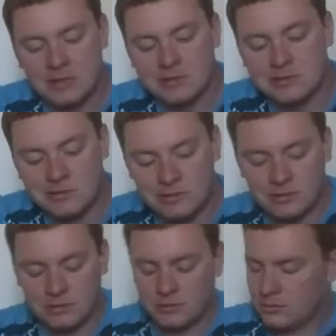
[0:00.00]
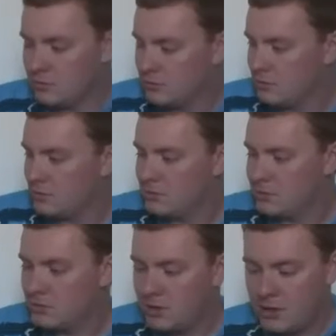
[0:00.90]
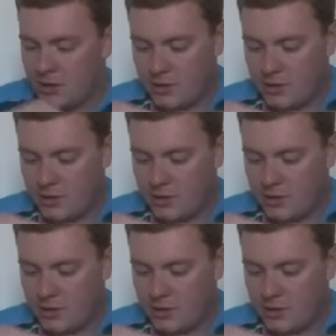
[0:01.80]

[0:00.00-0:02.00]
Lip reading: Nobody speaks.